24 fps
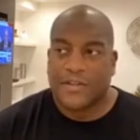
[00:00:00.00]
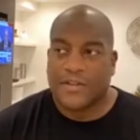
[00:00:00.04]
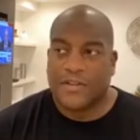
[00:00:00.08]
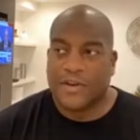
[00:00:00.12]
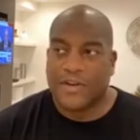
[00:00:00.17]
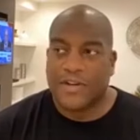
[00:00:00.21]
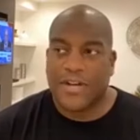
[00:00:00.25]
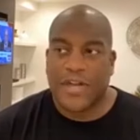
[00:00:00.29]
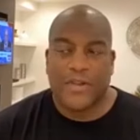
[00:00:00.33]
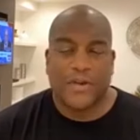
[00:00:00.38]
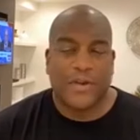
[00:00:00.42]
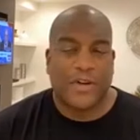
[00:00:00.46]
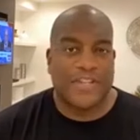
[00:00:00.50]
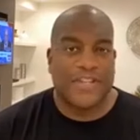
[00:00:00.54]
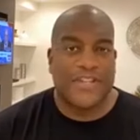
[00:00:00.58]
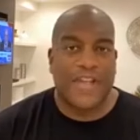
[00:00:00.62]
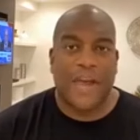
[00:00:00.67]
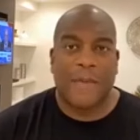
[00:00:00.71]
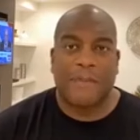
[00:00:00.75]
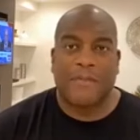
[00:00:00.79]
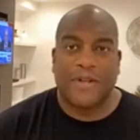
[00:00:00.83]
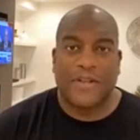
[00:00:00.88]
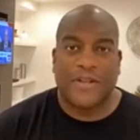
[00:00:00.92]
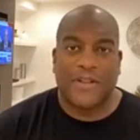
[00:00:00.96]
they're another
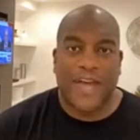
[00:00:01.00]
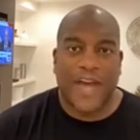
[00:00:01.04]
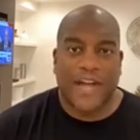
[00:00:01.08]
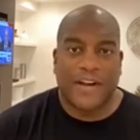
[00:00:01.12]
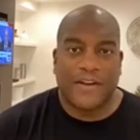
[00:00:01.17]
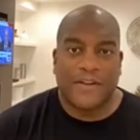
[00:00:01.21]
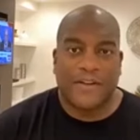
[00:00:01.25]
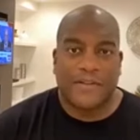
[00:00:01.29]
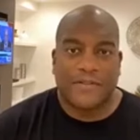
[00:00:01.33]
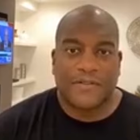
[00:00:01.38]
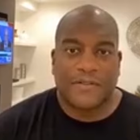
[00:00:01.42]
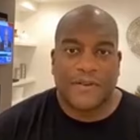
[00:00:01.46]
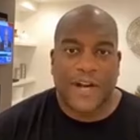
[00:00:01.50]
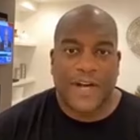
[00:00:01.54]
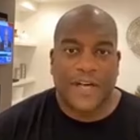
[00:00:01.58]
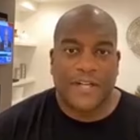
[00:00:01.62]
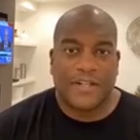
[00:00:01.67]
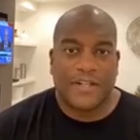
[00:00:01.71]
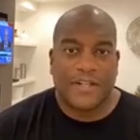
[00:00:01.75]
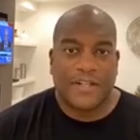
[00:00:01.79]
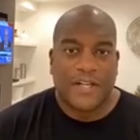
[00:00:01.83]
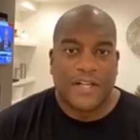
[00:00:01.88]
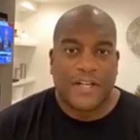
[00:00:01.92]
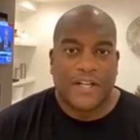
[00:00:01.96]
example of that, right?